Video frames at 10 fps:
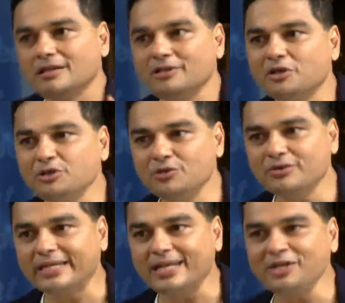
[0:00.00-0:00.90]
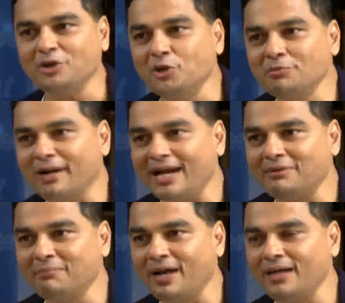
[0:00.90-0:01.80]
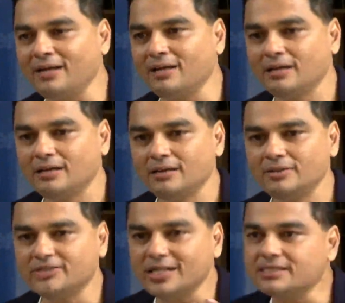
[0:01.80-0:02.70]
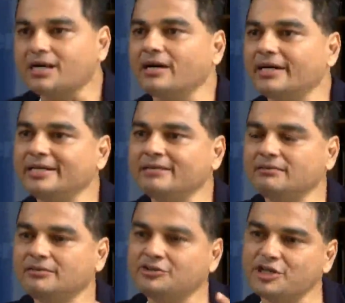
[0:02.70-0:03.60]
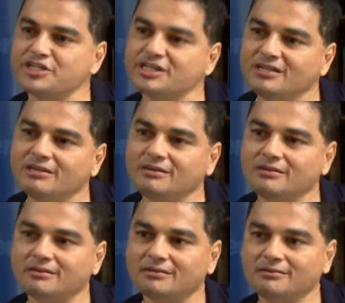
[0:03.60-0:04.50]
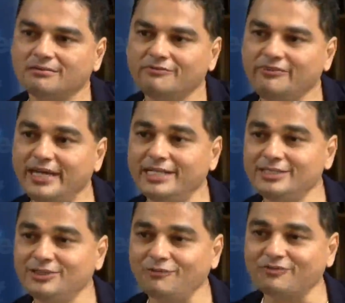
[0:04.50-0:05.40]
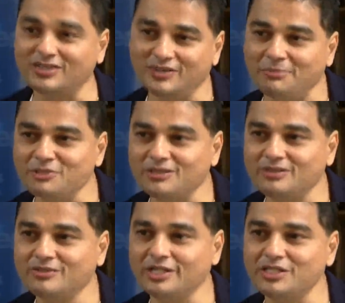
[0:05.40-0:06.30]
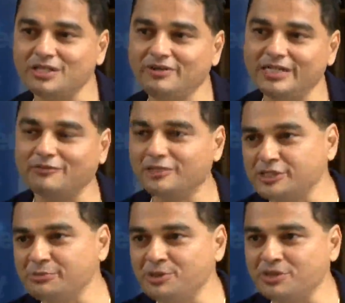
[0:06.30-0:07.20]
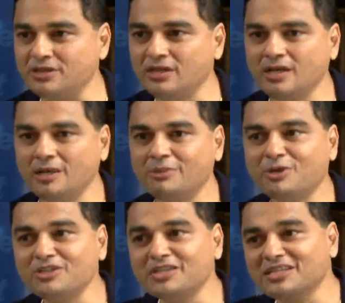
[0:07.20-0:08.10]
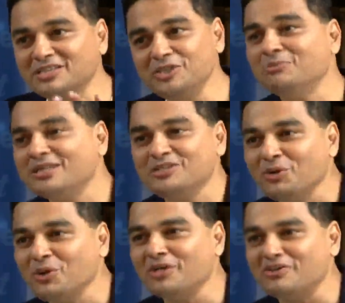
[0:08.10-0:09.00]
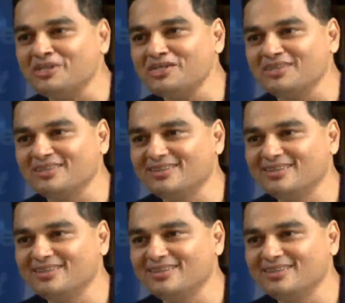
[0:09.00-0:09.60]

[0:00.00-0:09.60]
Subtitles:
You're killing your own brand by still targeting traditional ways of consumption, traditional ways of distribution, because the consumer is no longer traditional.